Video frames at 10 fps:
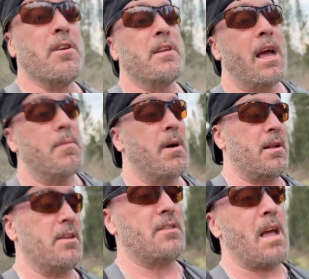Dam
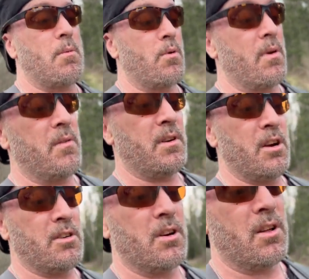on the Savo River
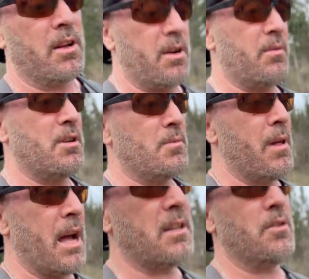years earlier with these
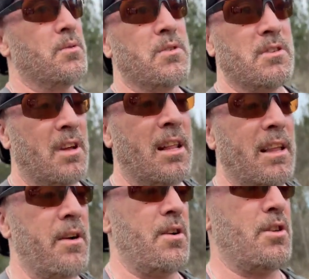black dudes, which is a
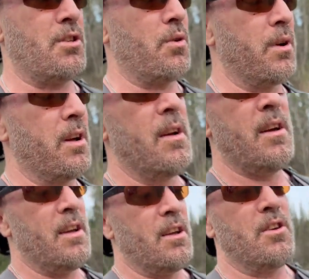hilarious story.
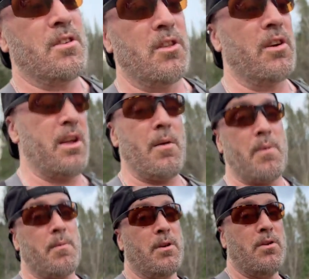You should look it up
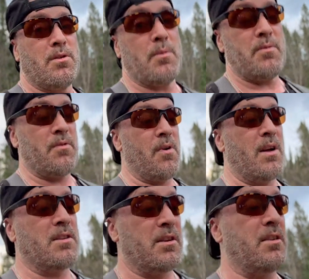on my YouTube if you
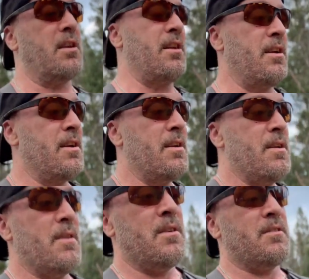watch this.
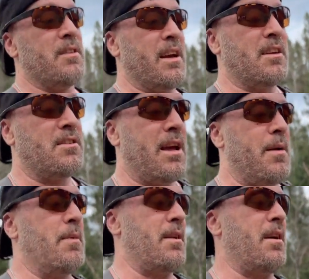Snag and
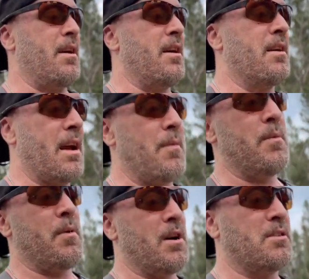Salmon uh, got me
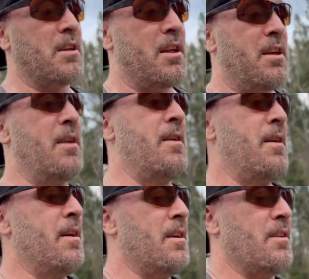busted.
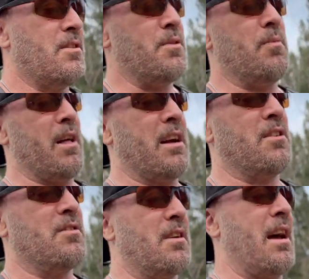These two black
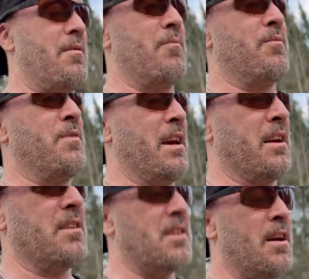dudes they got them
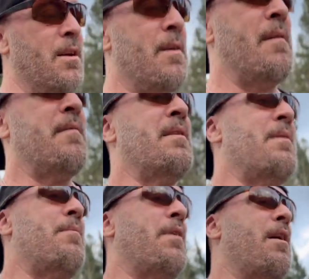tickets.
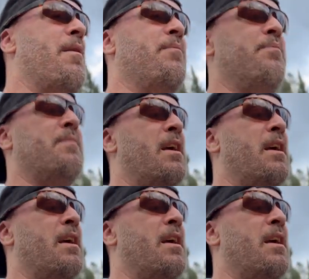But, um,